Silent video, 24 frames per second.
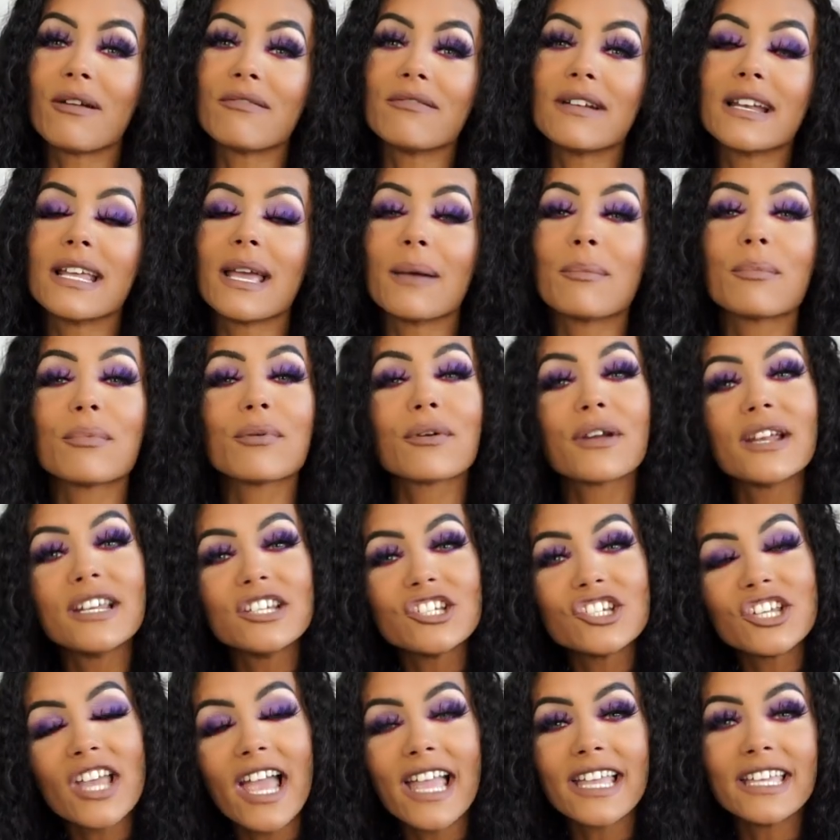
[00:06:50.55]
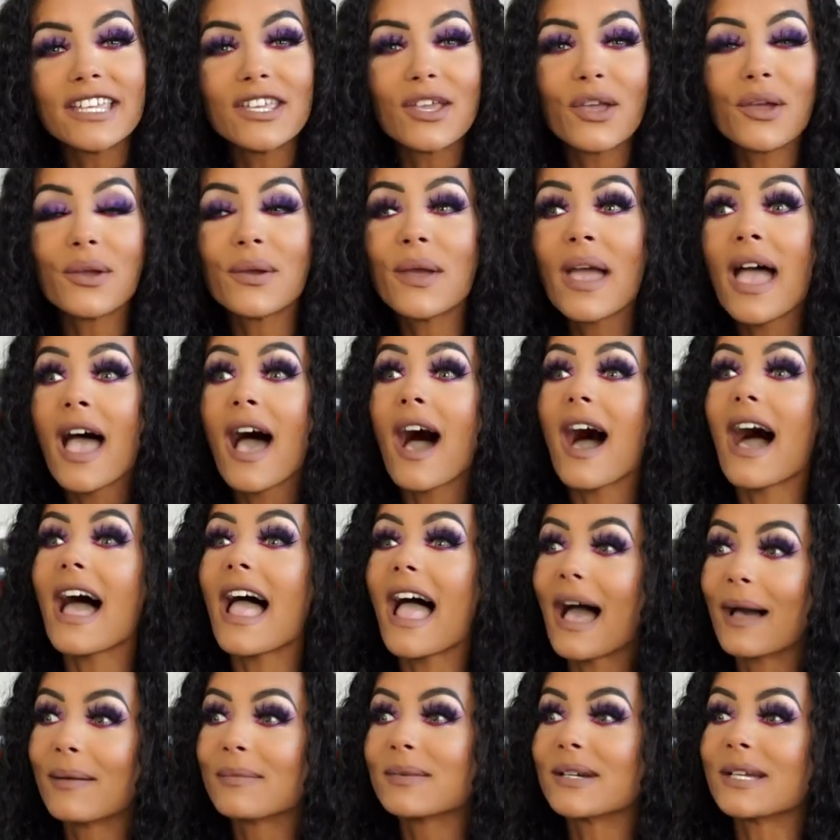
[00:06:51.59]
I really appreciate you. I
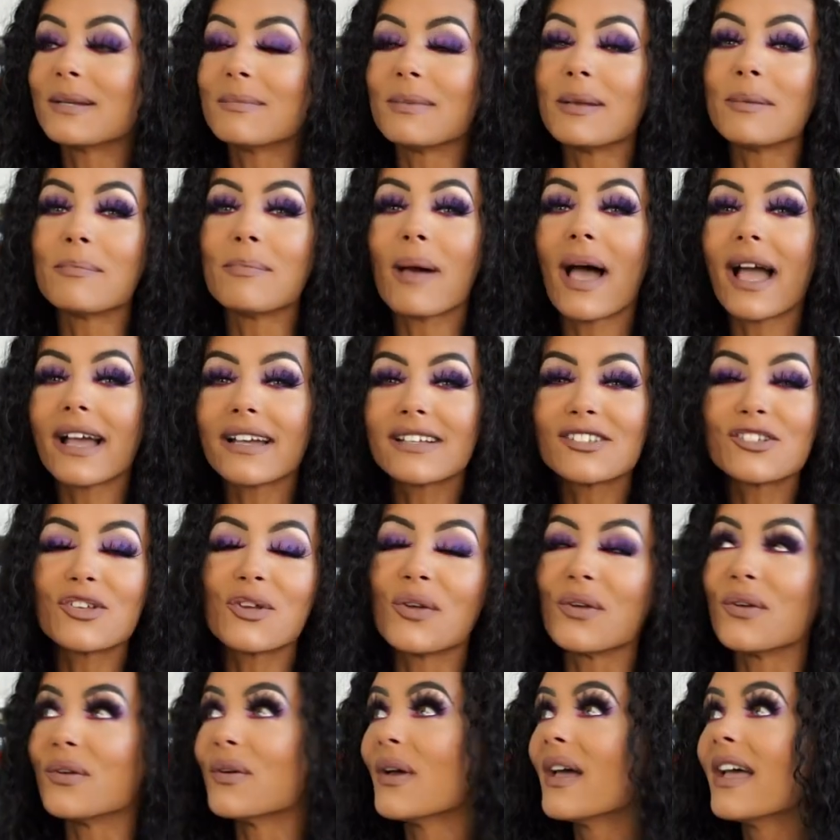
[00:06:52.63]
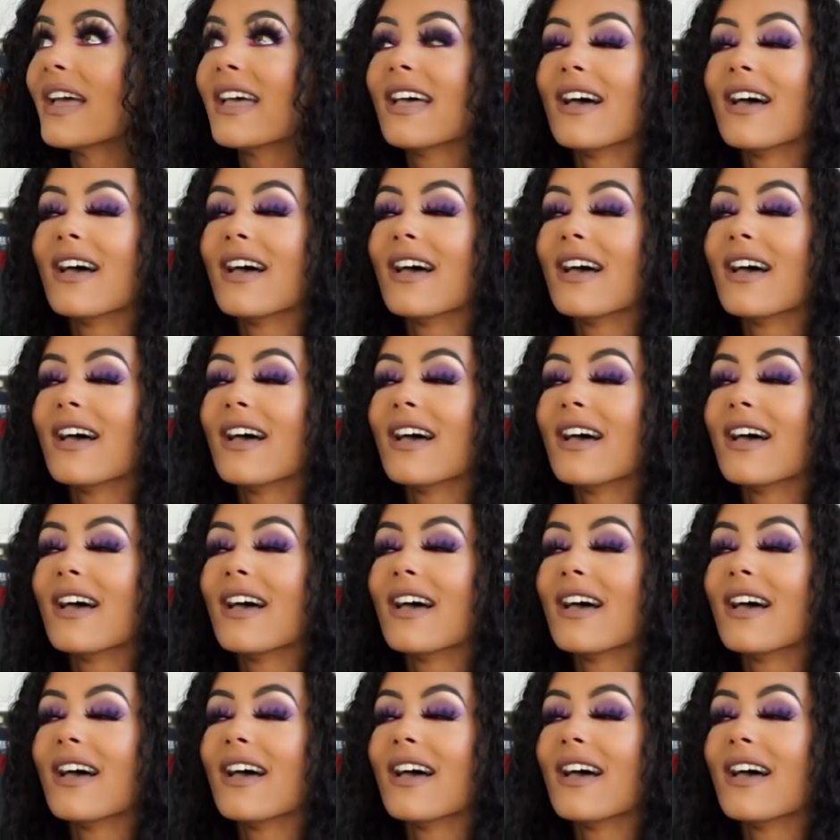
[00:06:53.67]
am going to be back to